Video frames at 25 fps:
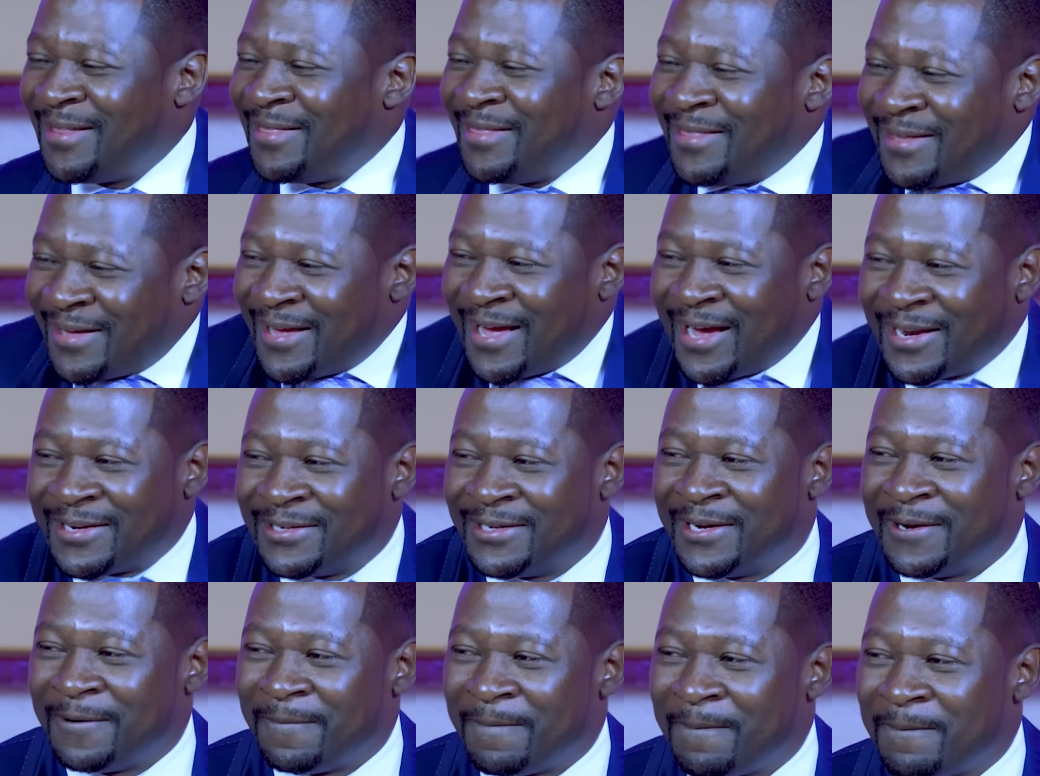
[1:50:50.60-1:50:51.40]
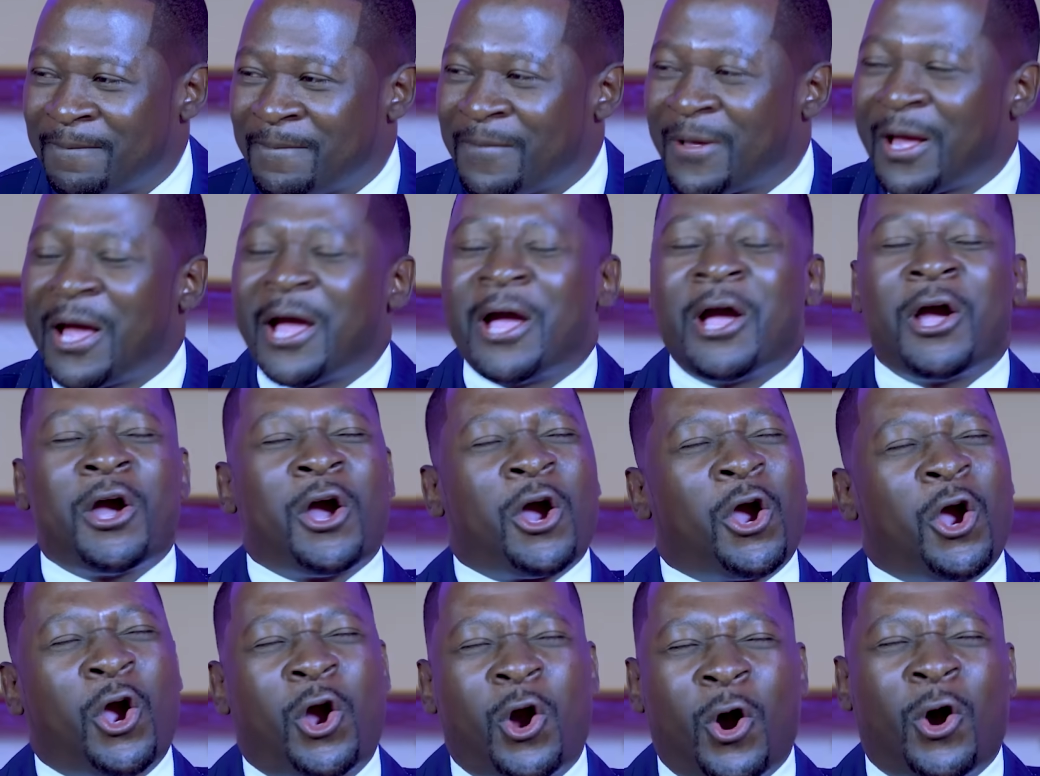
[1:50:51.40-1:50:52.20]
in the garden,
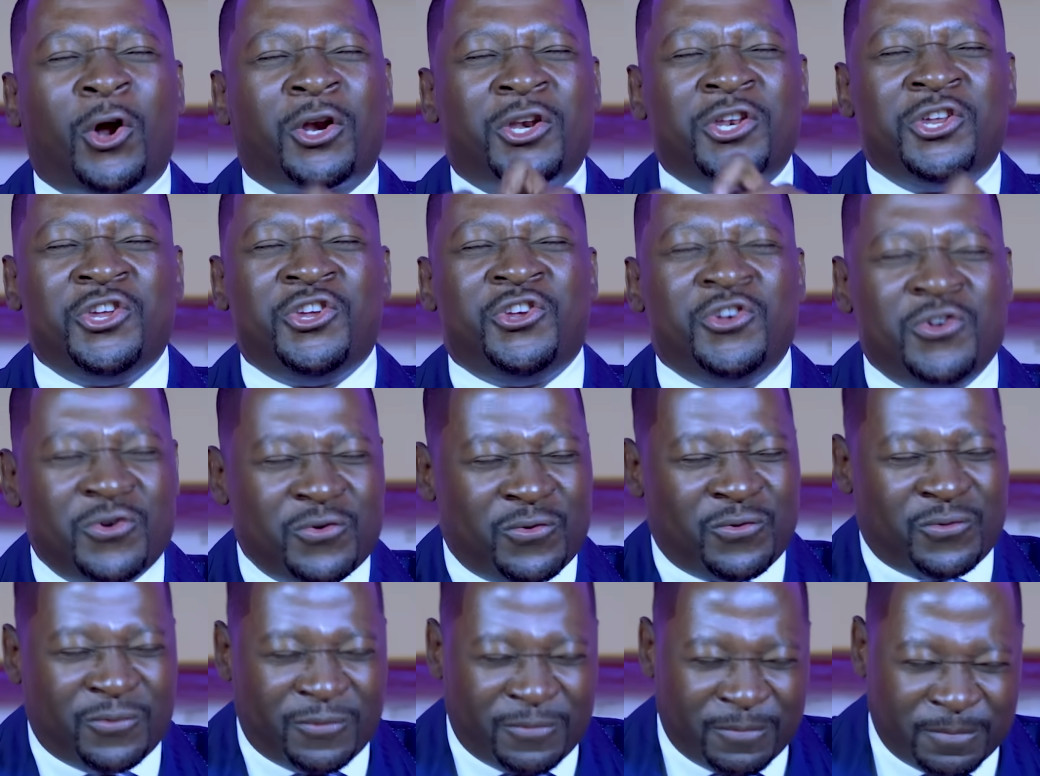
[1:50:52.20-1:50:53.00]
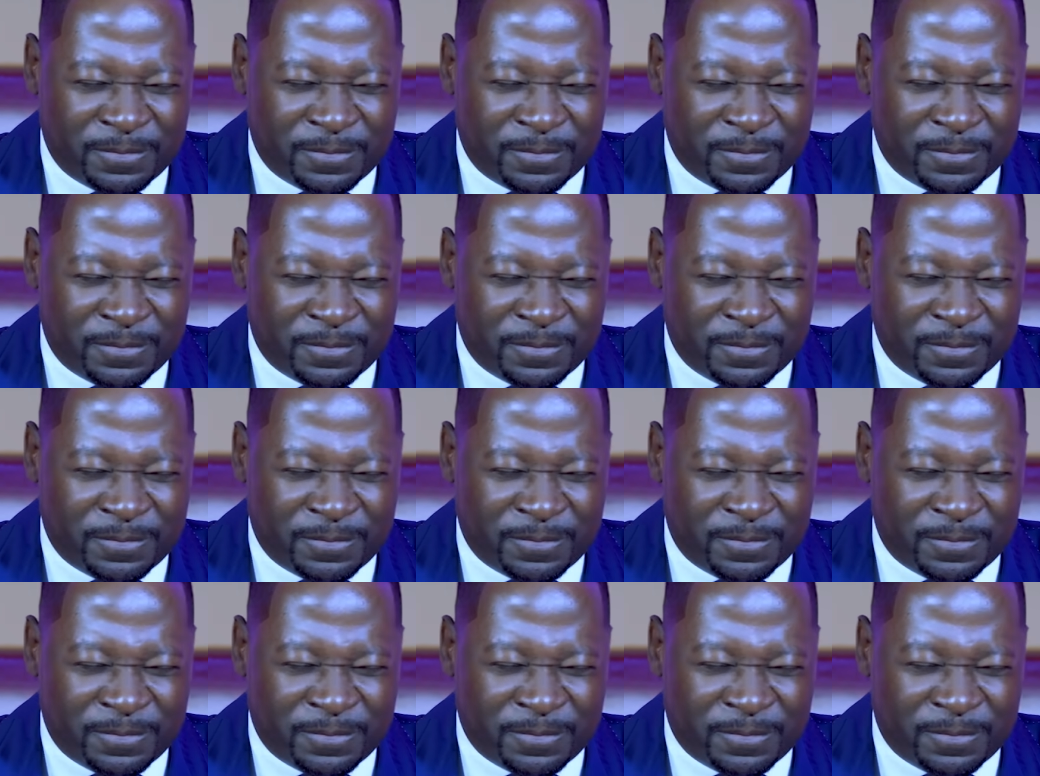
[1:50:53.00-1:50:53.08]
God knew